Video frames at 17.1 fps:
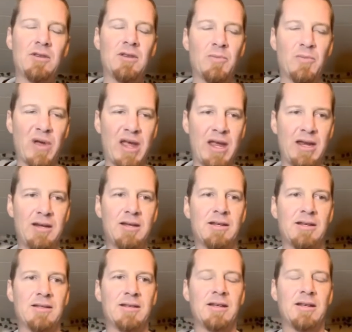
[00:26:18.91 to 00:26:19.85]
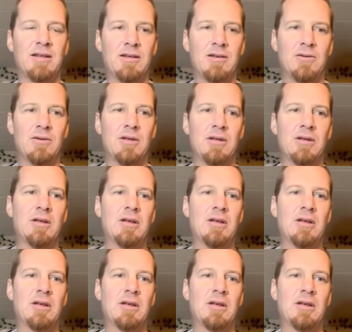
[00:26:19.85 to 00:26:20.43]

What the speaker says: The pain continued.